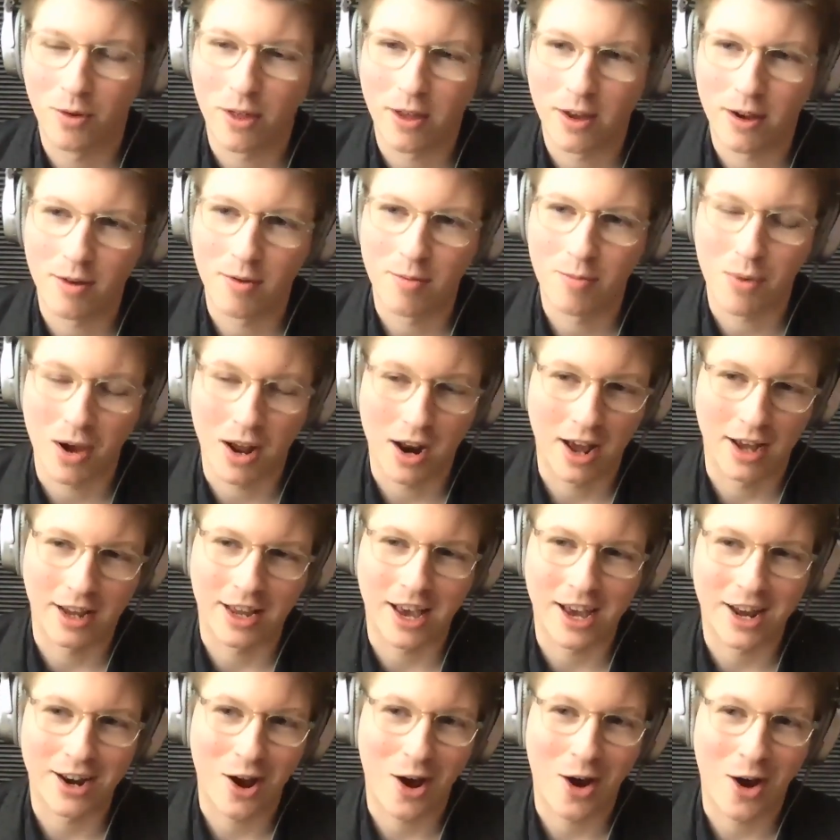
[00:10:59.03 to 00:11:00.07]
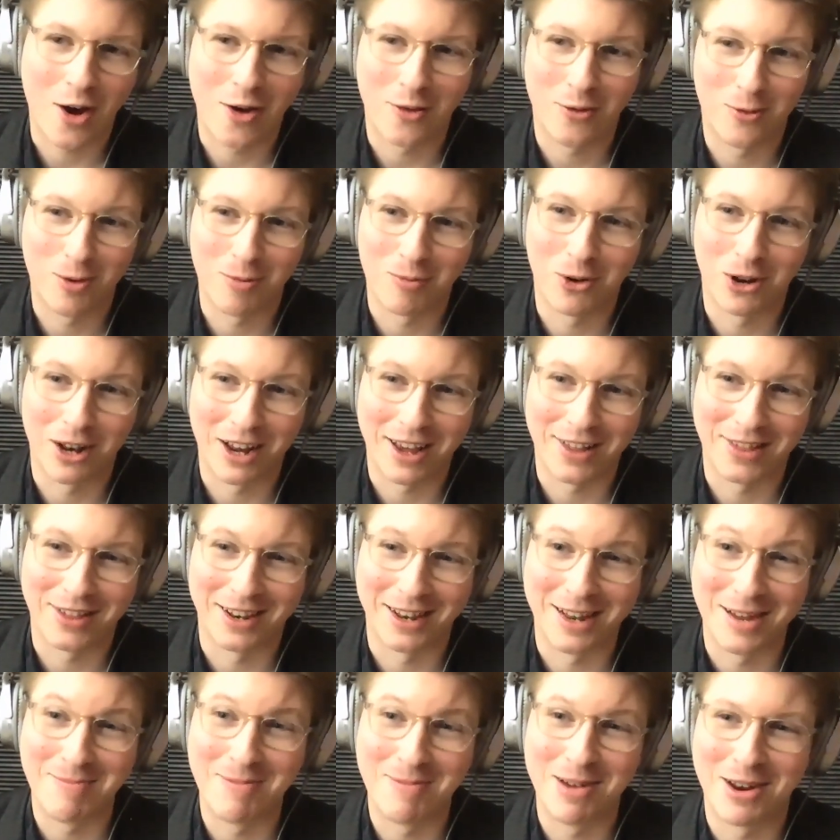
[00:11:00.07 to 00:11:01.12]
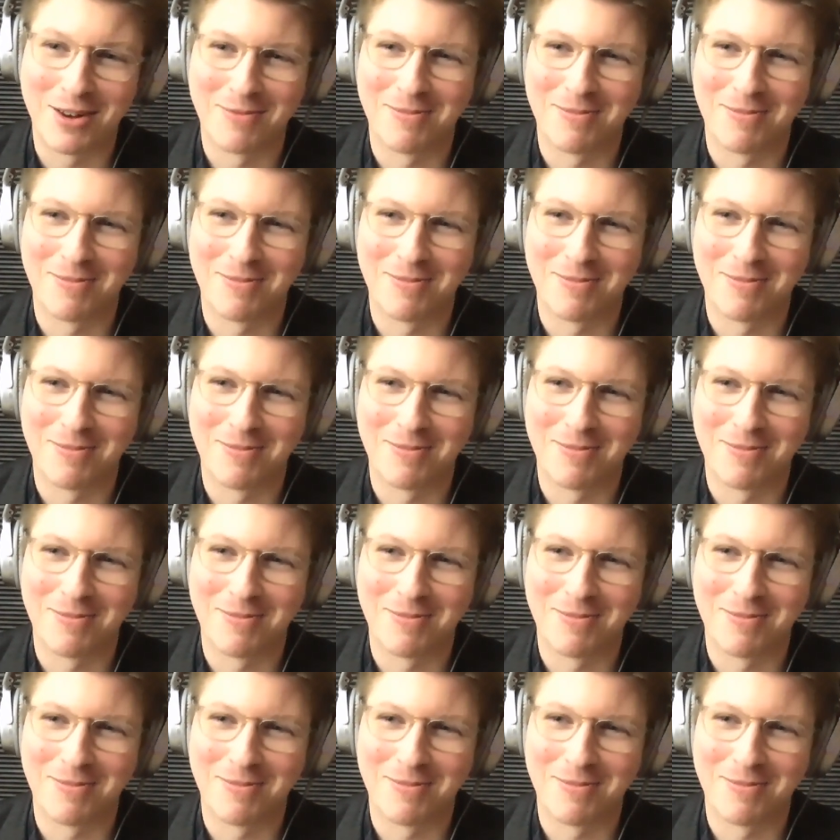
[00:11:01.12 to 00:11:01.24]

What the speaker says: But again, we're really at the limit of